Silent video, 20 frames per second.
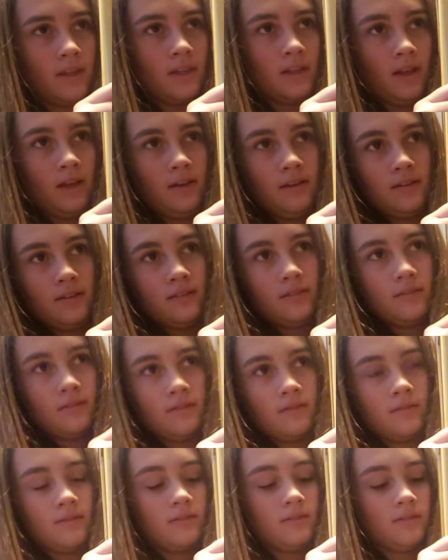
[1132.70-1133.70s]
Good. Just
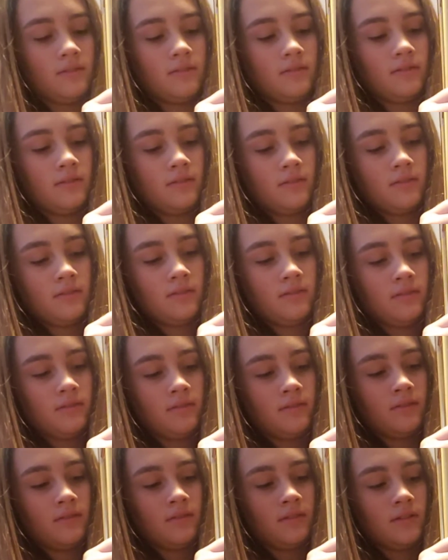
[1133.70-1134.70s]
give it a quarter
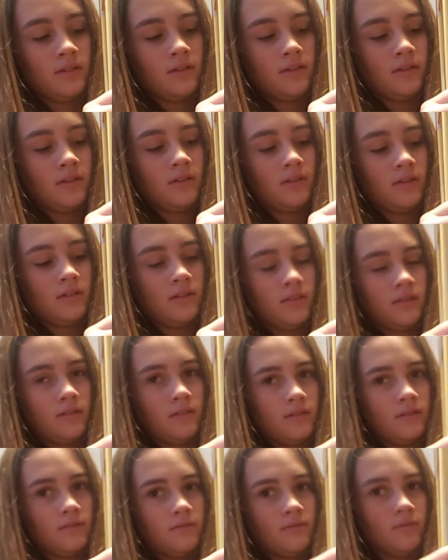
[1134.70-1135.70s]
of a turn.
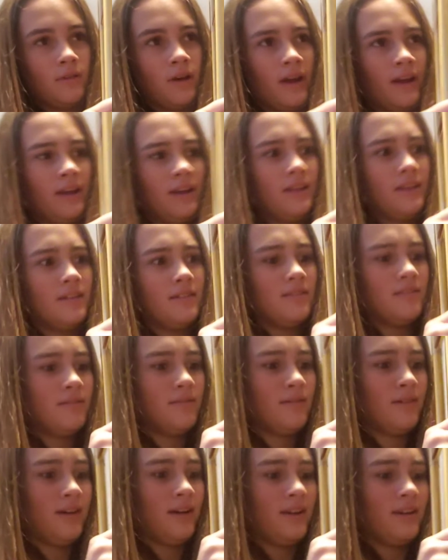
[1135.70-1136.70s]
It's going to be
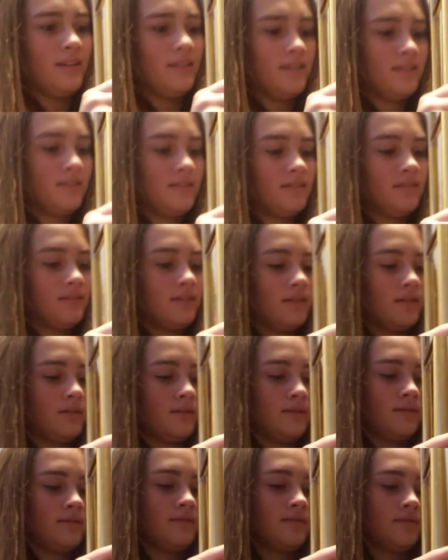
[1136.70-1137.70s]
away from you.
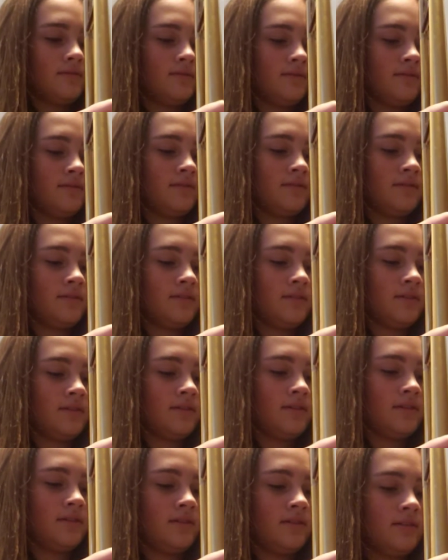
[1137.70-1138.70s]

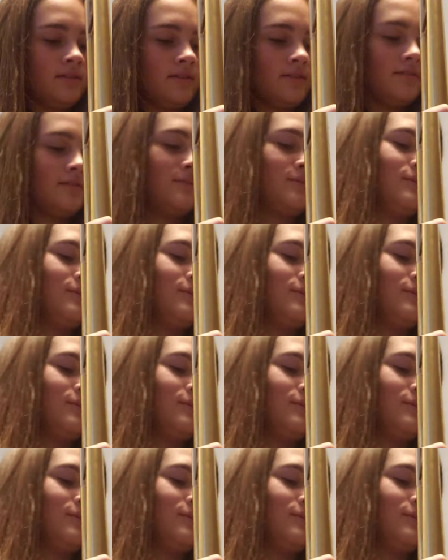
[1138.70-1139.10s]
Not towards you, but